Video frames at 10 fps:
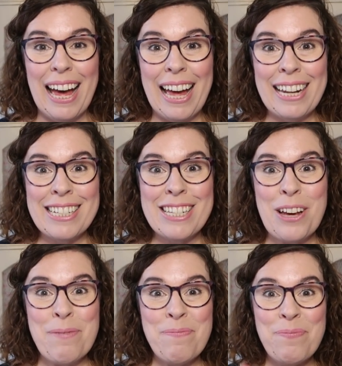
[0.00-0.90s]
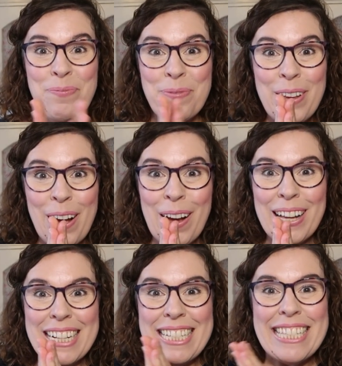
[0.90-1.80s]
And
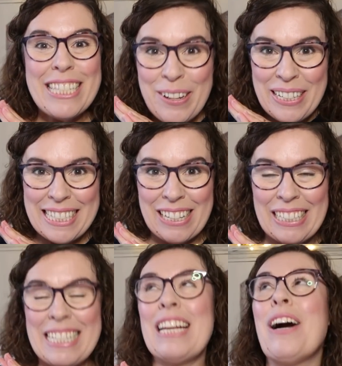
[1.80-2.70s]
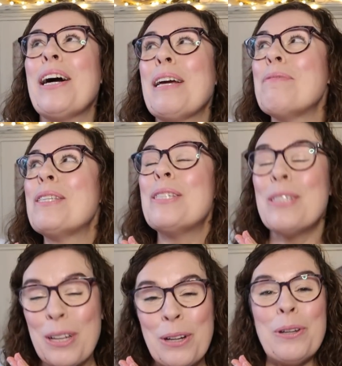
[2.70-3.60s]
it's so exciting. I am
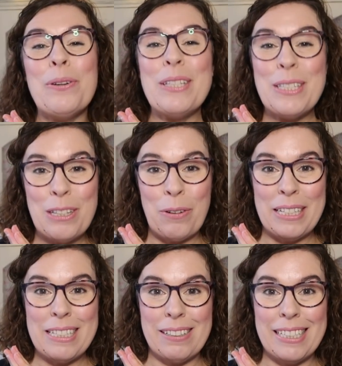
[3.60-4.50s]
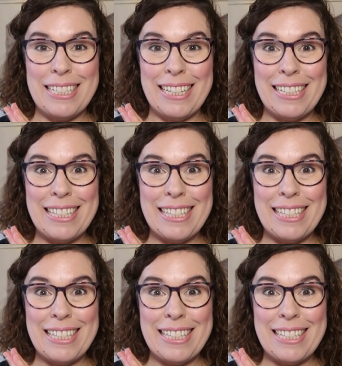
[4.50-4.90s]
so excited.